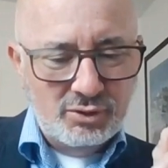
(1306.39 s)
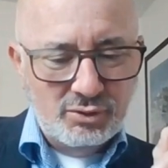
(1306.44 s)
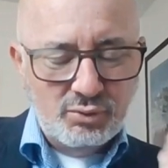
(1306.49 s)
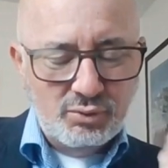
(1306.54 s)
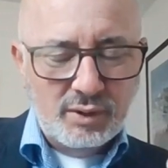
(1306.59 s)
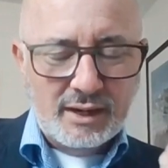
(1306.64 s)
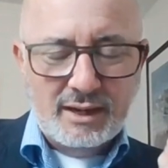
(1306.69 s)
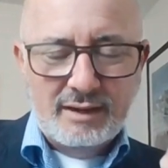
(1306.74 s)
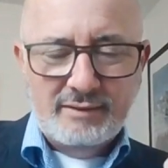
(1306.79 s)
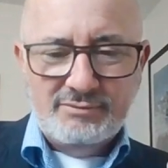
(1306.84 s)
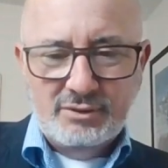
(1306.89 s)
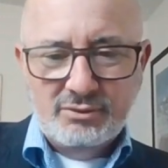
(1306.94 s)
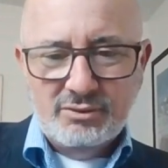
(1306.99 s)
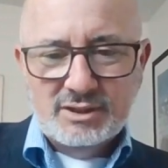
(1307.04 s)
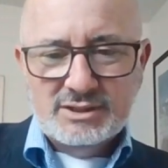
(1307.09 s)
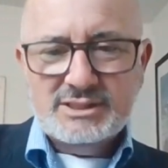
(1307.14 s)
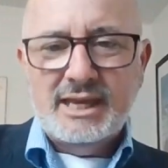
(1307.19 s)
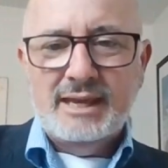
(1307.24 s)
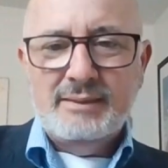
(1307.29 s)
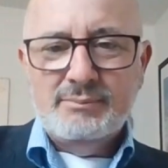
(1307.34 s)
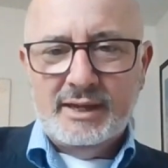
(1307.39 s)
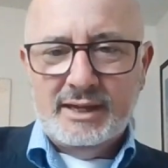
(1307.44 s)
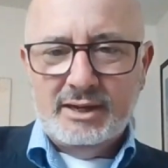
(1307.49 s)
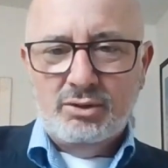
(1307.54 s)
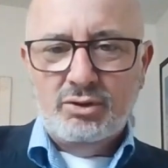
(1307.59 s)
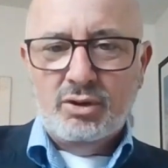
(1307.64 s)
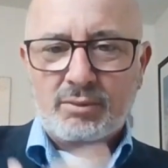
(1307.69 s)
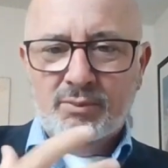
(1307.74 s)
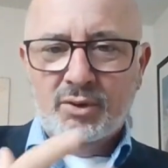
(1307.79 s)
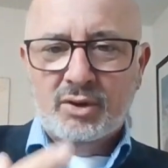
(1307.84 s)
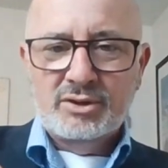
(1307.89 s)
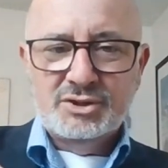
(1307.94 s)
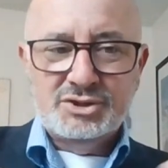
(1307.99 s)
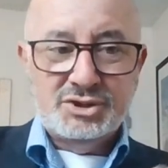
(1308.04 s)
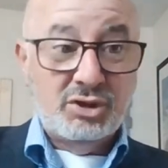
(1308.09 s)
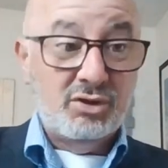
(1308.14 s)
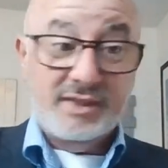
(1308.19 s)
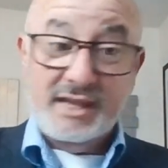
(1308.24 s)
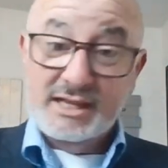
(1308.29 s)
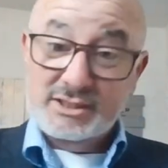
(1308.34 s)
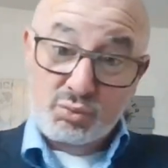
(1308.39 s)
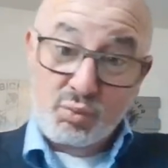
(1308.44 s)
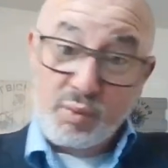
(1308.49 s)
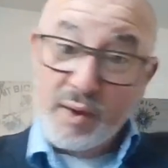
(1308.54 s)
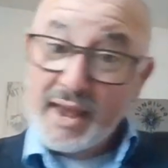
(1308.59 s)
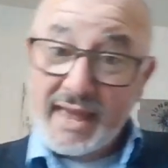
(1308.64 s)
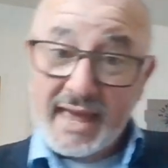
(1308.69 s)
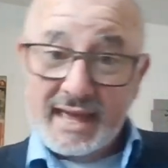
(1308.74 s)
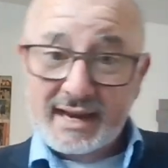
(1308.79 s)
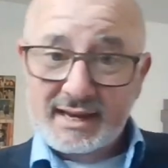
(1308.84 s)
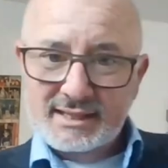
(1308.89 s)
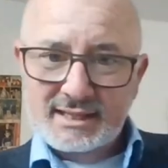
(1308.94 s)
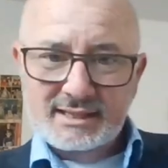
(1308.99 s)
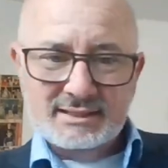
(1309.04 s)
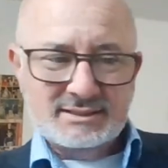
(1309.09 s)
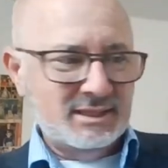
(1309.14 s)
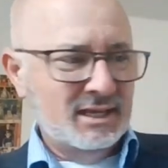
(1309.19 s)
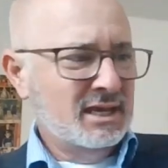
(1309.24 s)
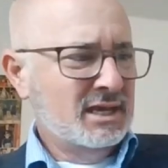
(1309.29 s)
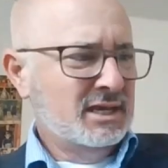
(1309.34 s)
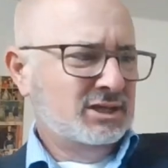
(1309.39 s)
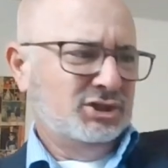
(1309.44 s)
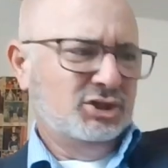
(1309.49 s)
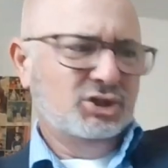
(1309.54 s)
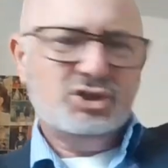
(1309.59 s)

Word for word: if you're, if you're a team leader or brokerage owner that's way ahead of this,